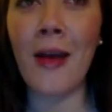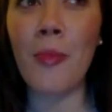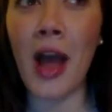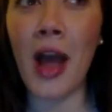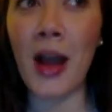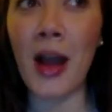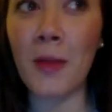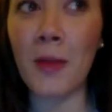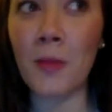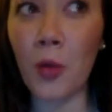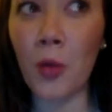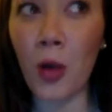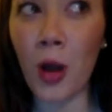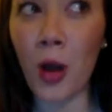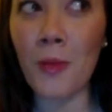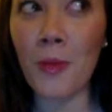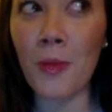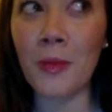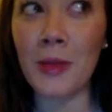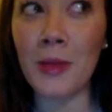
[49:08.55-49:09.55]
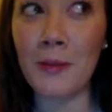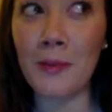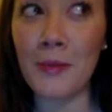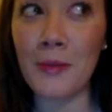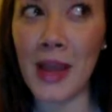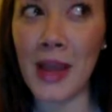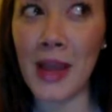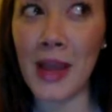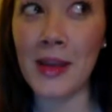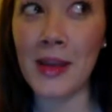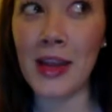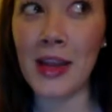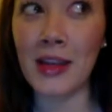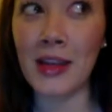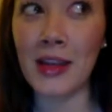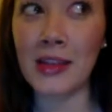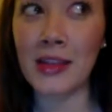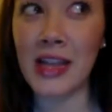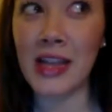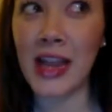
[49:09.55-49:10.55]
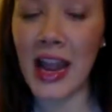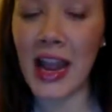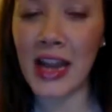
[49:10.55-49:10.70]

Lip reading: but I could probably maybe say